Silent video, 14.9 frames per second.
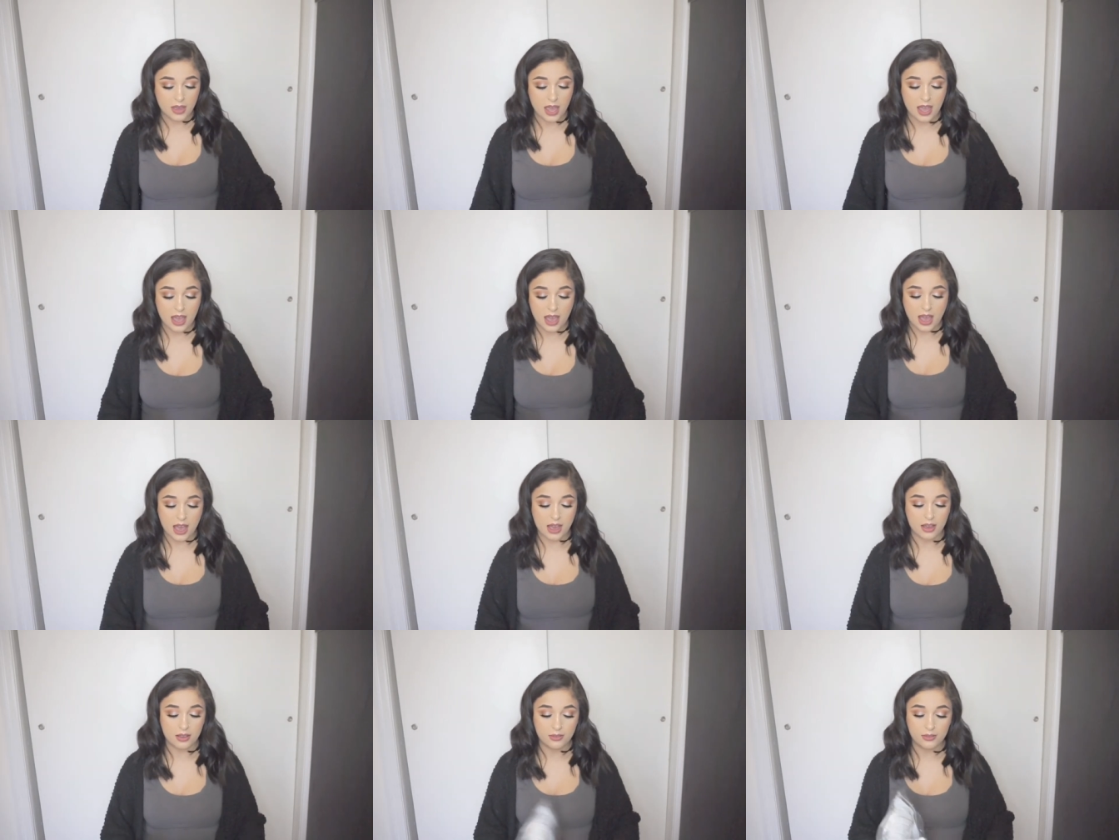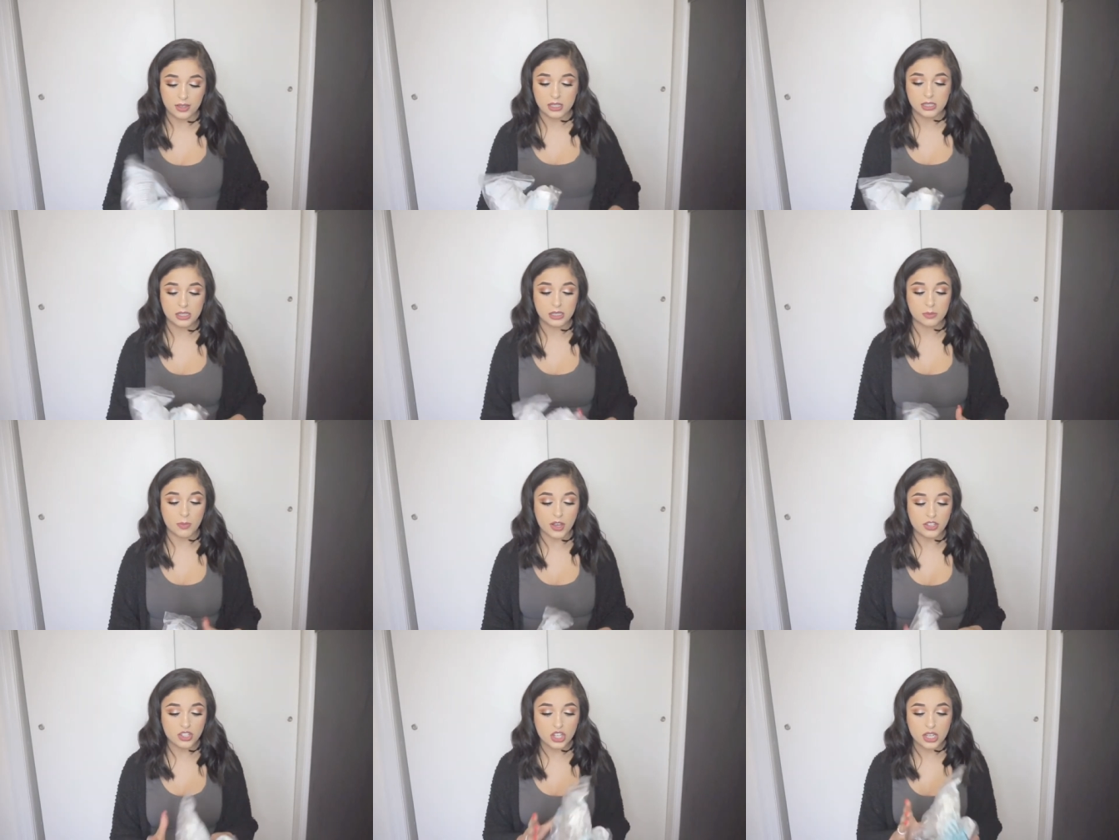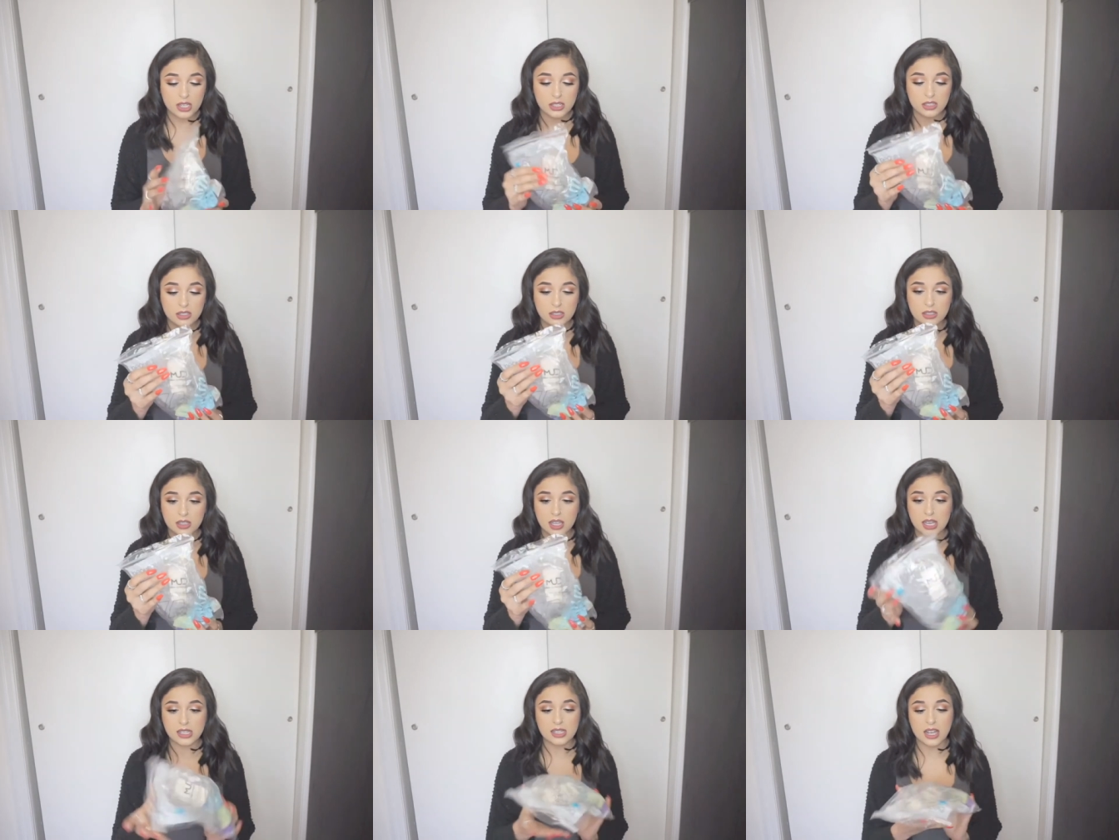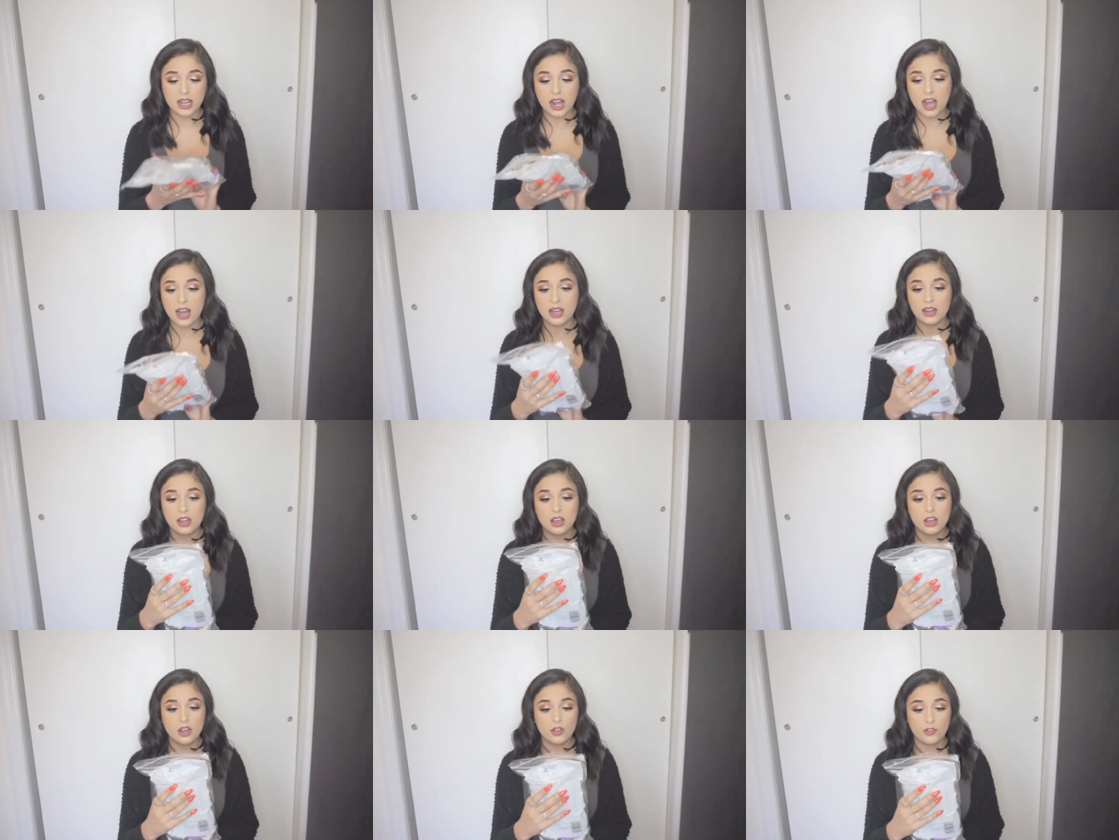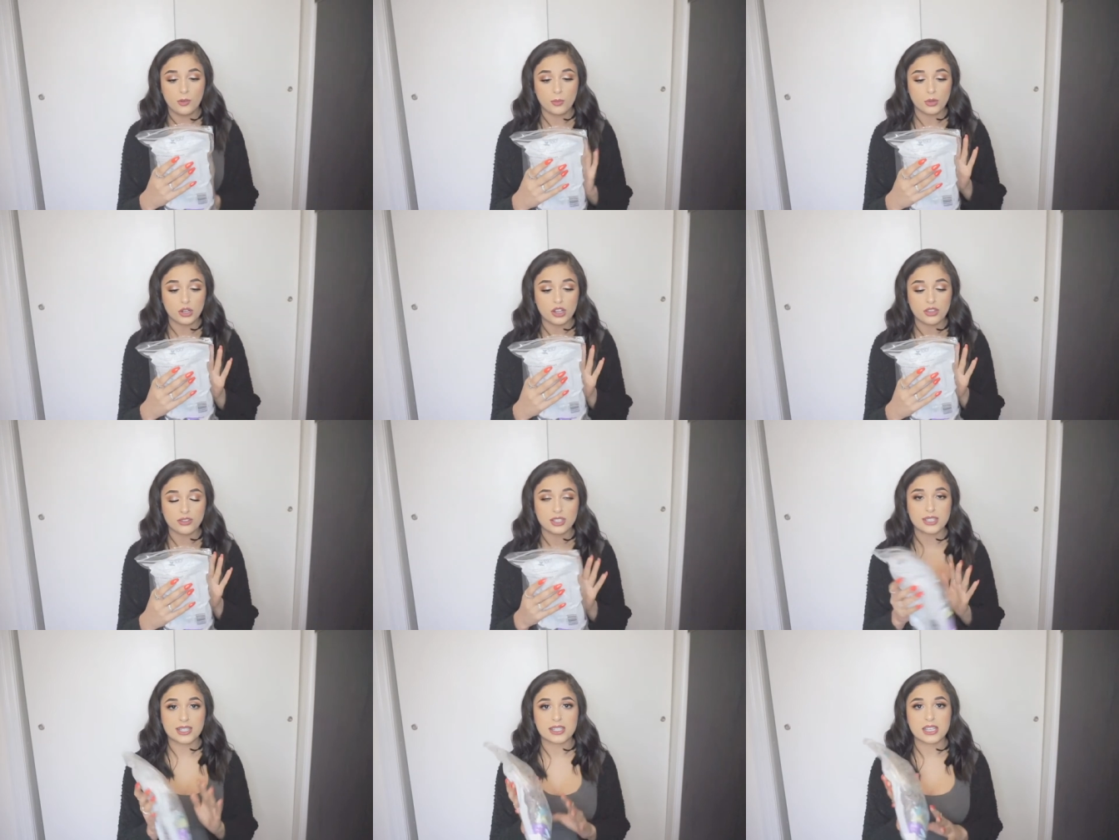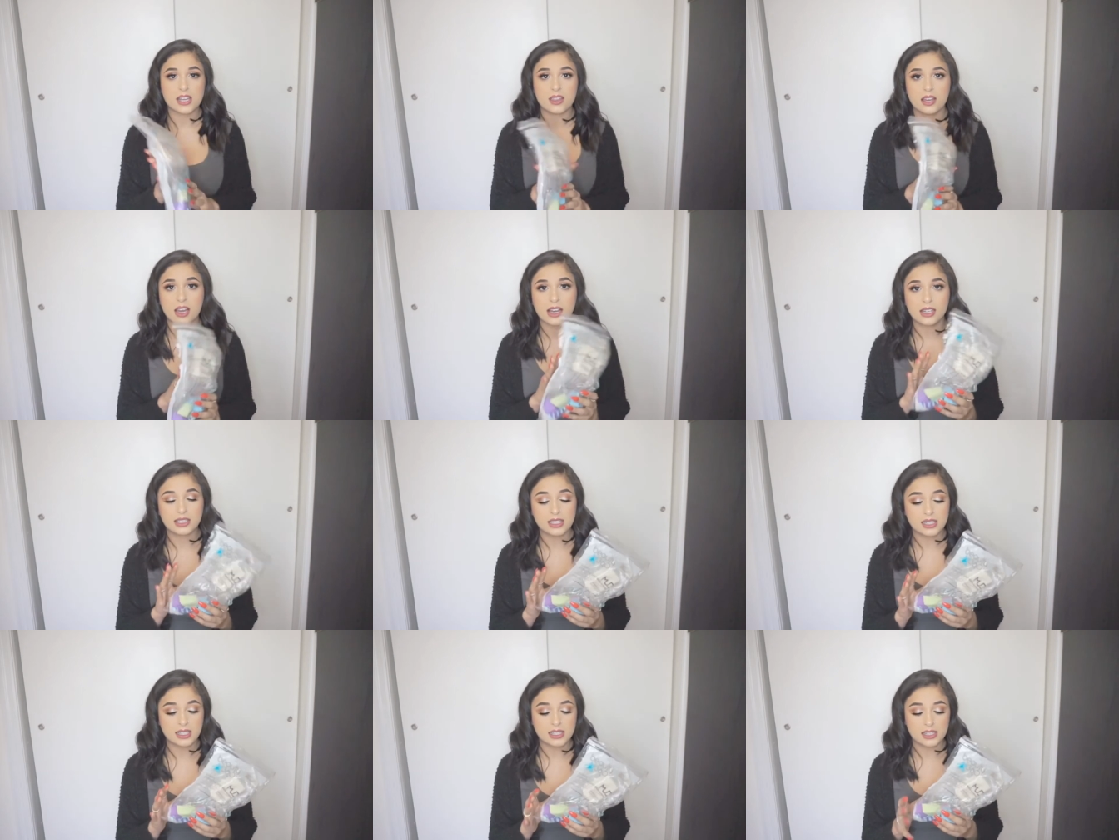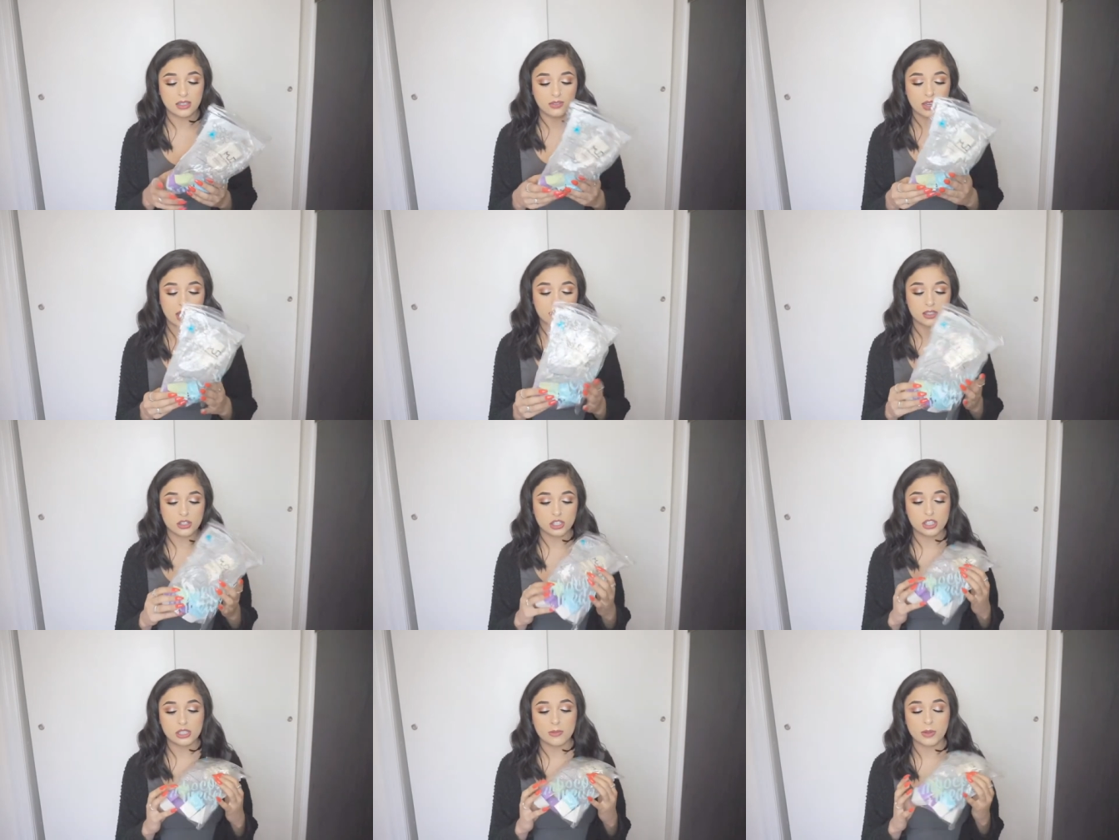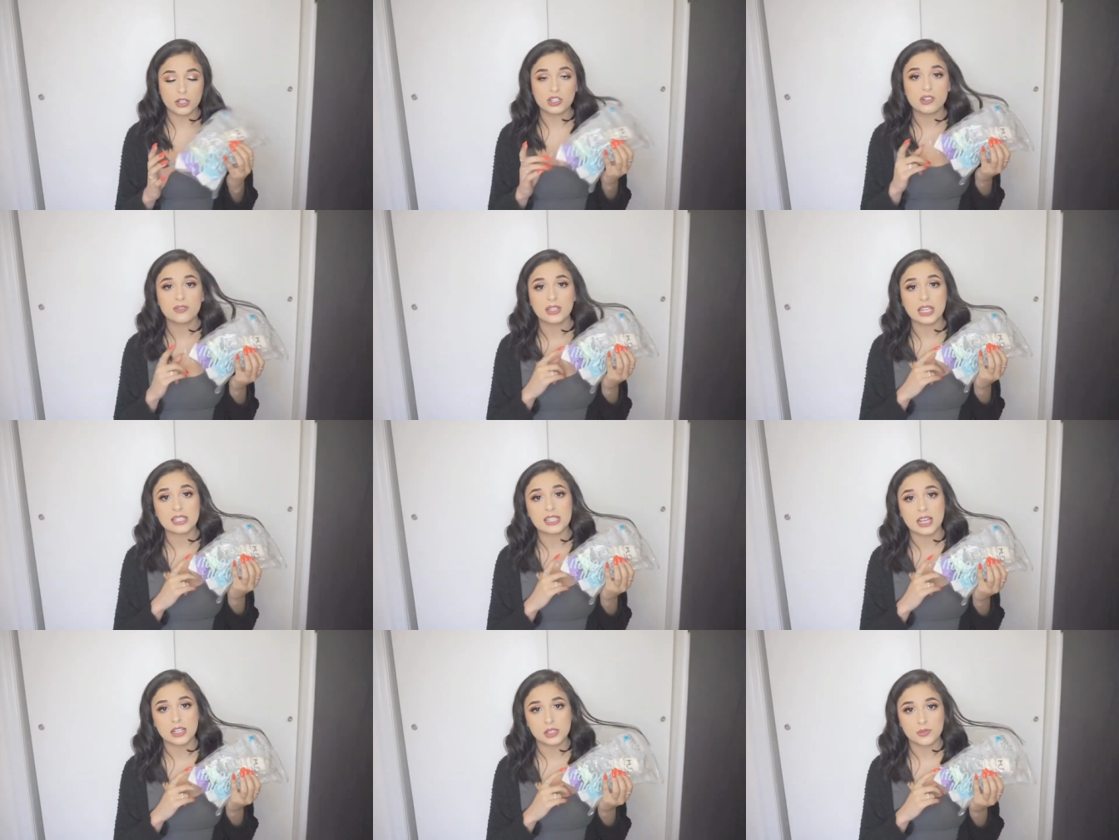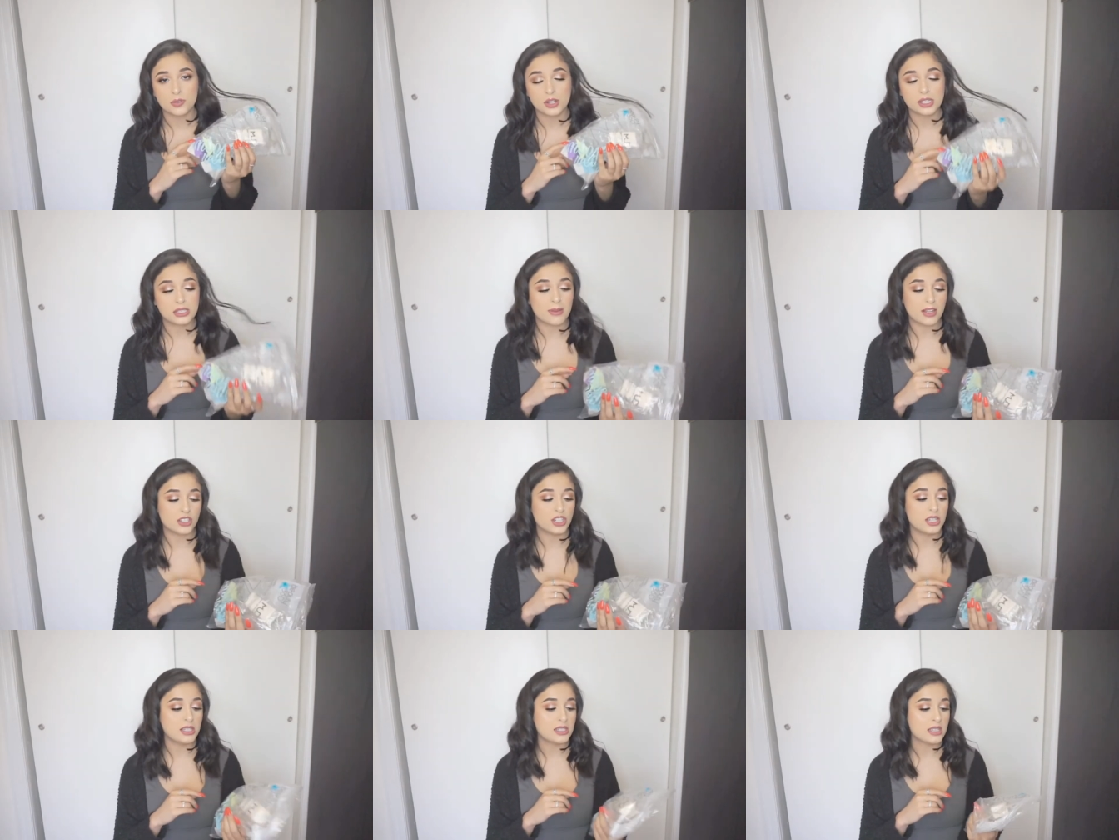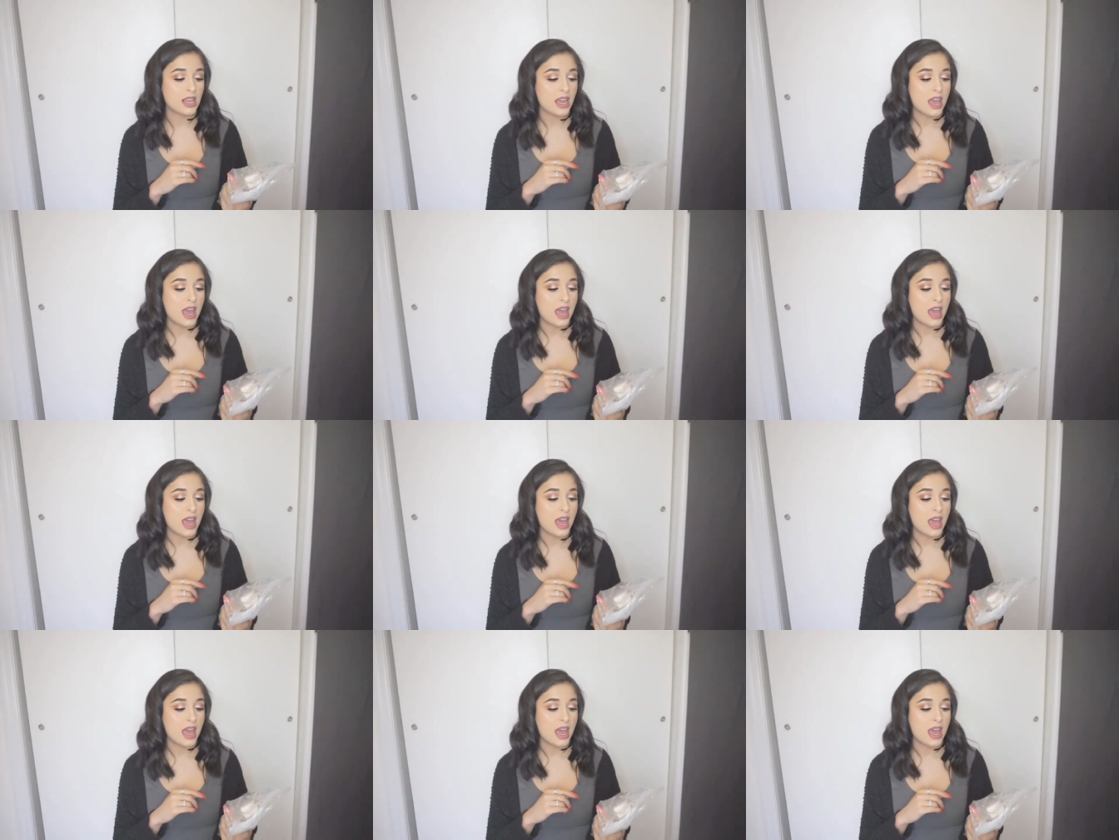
I have sponges. These I got from Beauty 360. I think I got these at CVS. They're just a bunch of latex-free sponges.